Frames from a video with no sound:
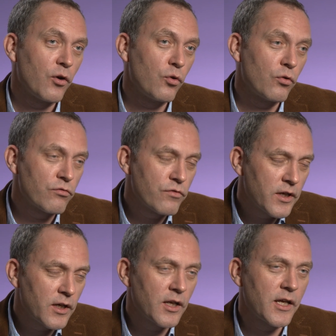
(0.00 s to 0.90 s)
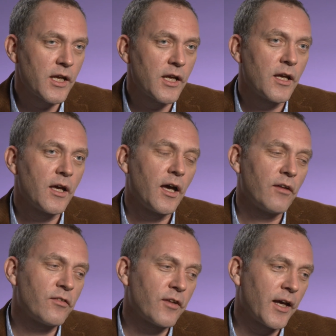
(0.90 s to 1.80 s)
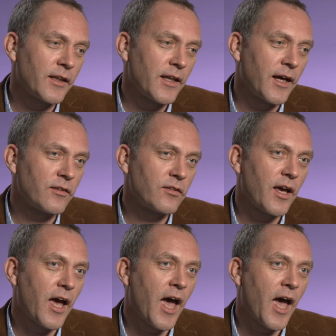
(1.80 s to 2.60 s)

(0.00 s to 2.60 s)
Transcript: who really said that